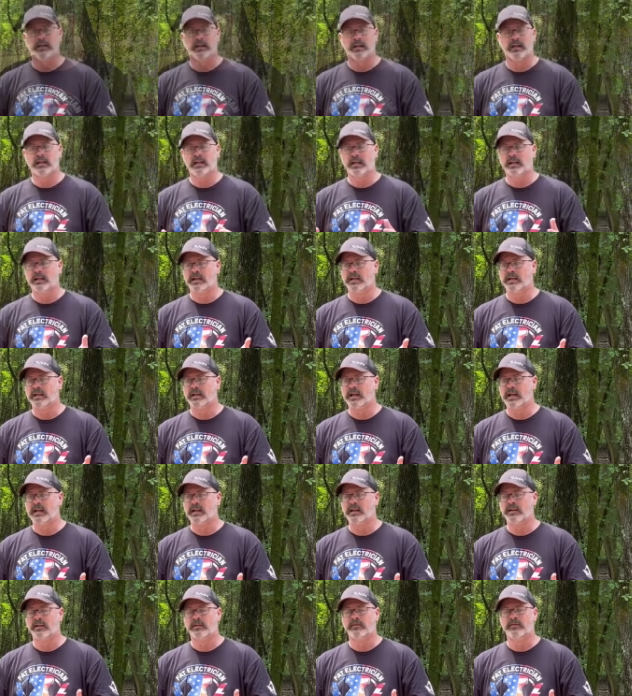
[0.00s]
and
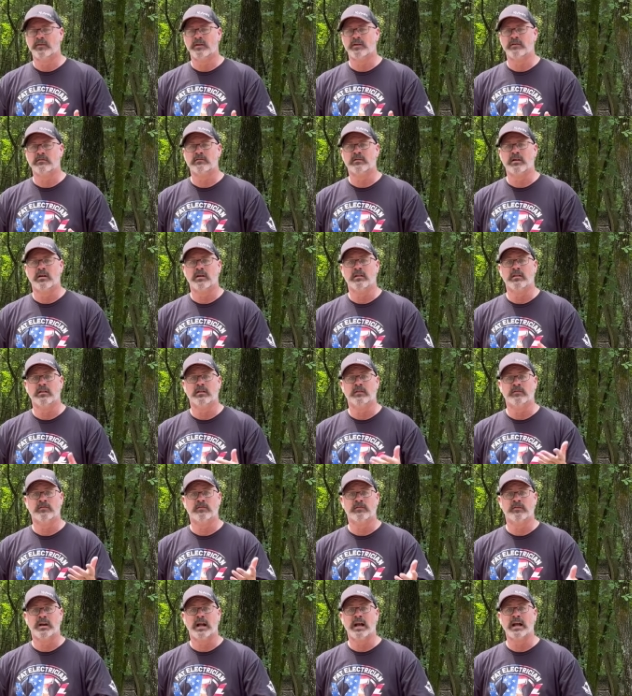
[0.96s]
I get a phone call on
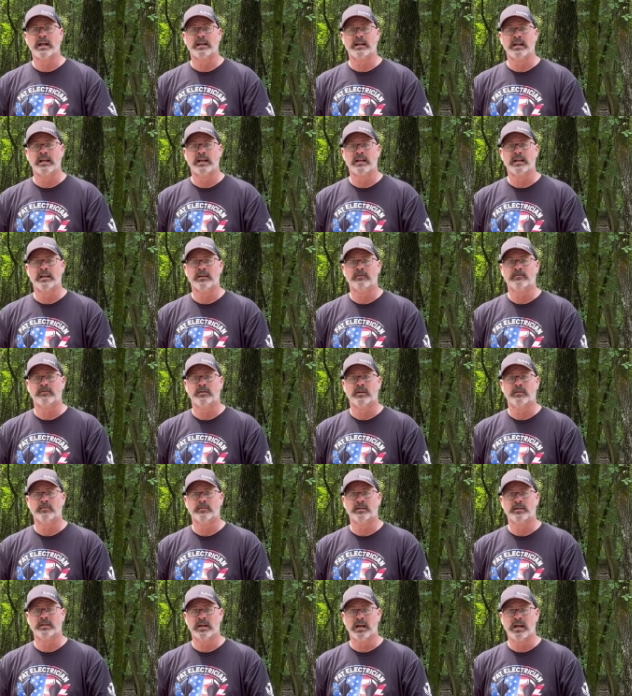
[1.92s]
Friday
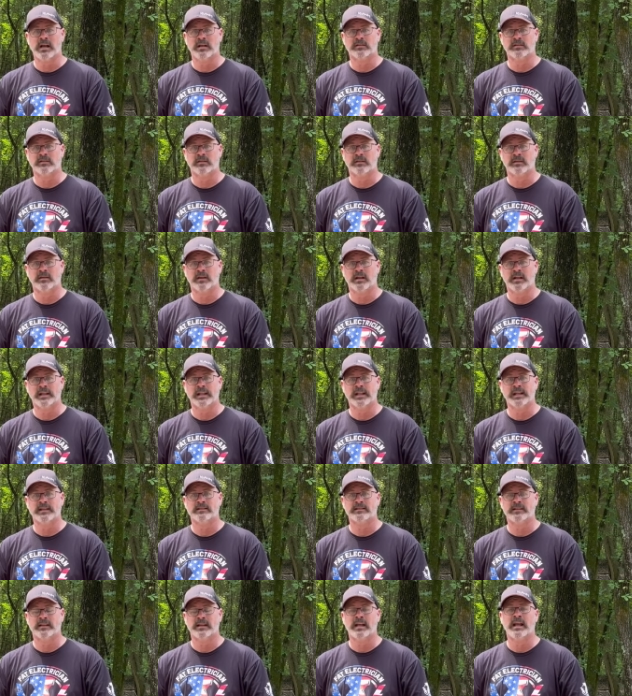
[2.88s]
from the doctor, and
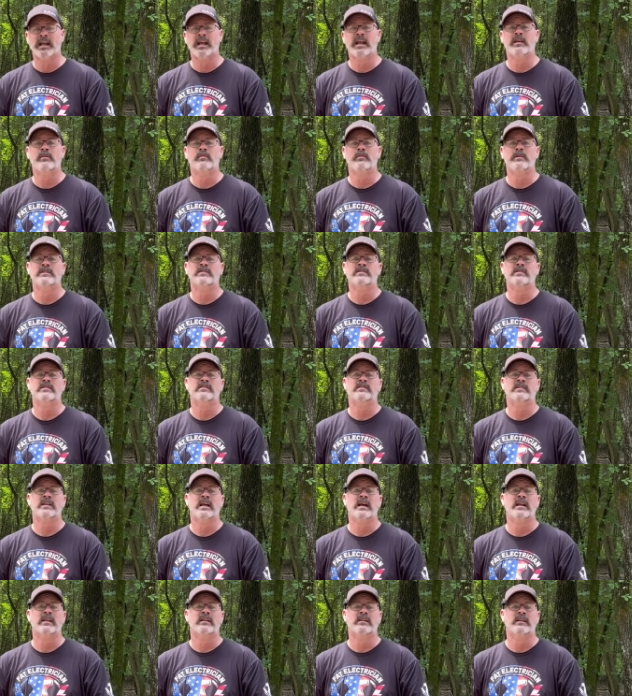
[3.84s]
I said, "Hey, we just
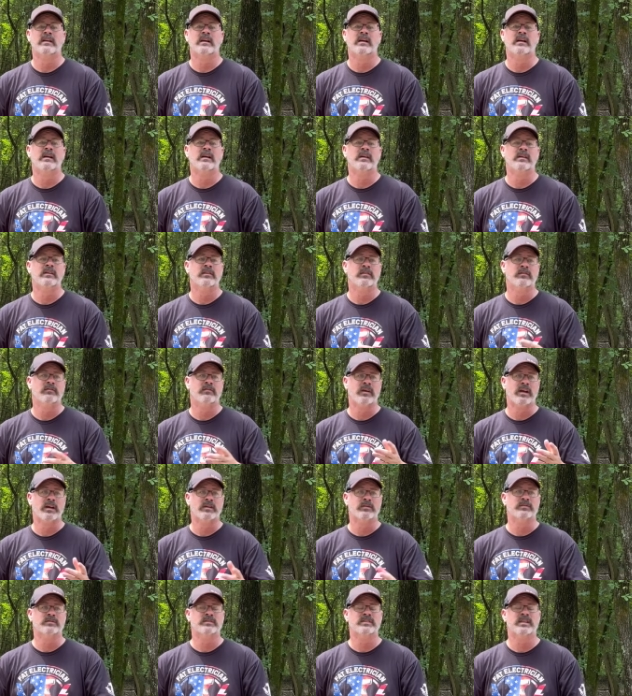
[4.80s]
got uh, your
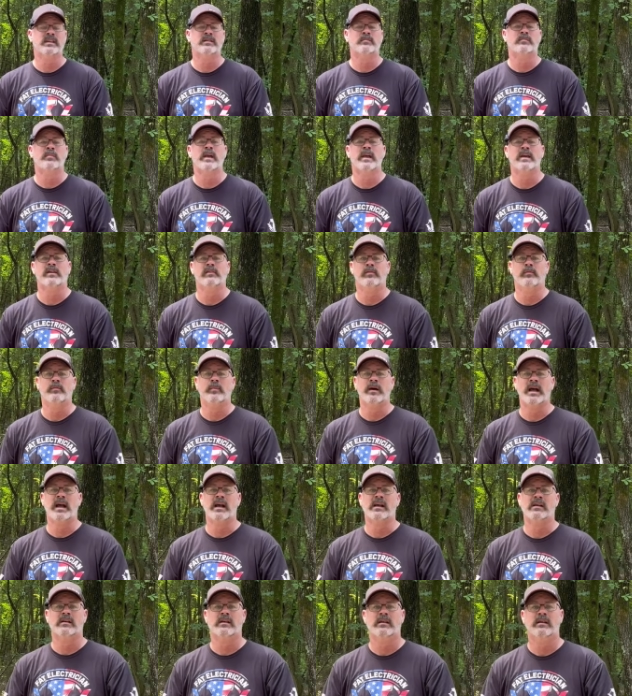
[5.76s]
final tick panel
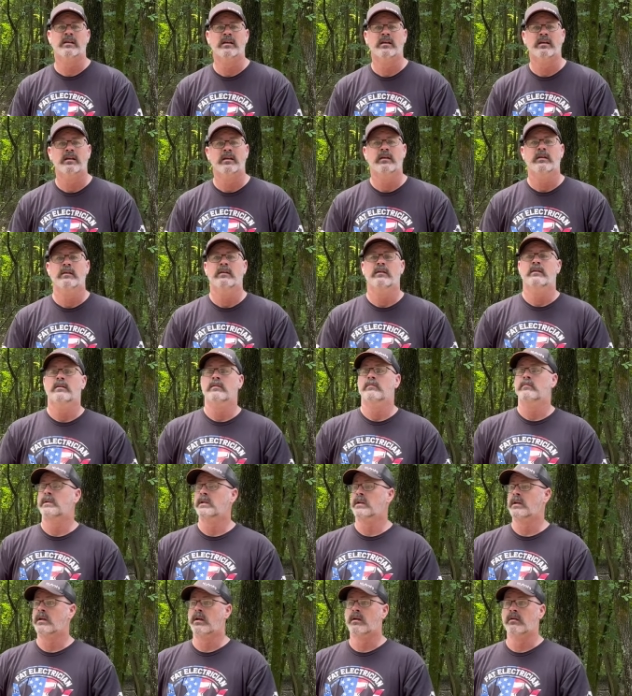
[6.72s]
back."
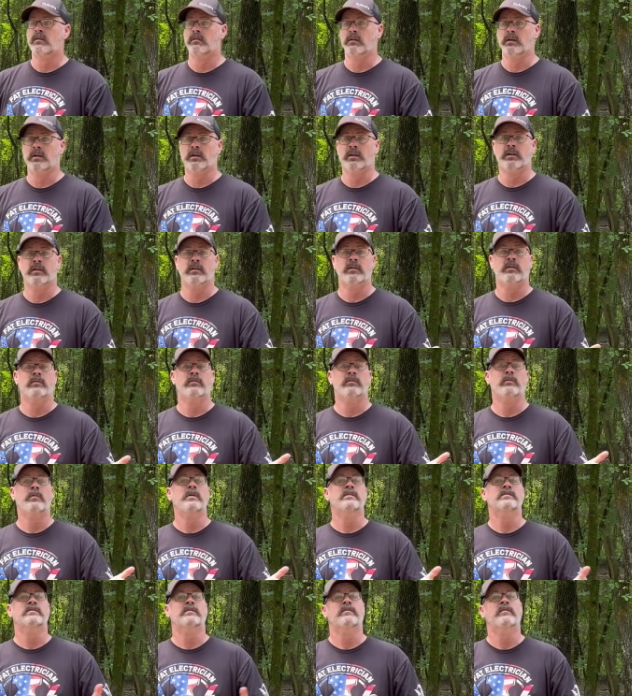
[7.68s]
I'm like, "Oh, I didn't know there
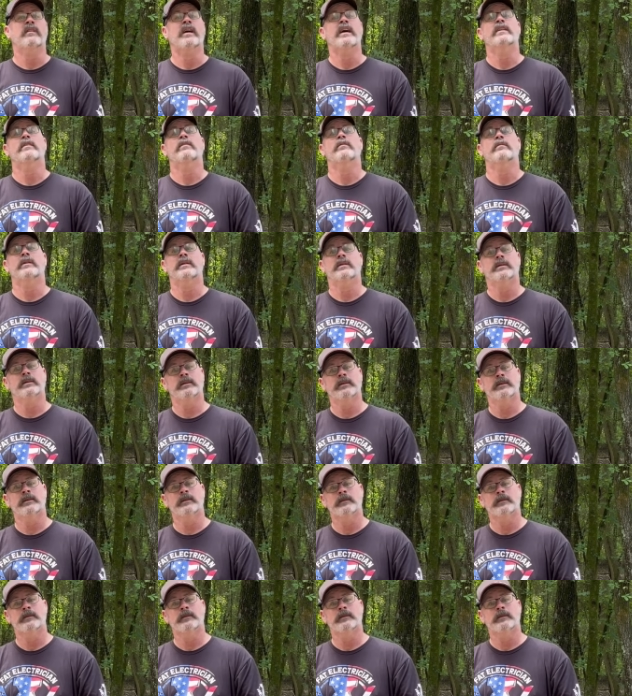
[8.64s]
was a final one."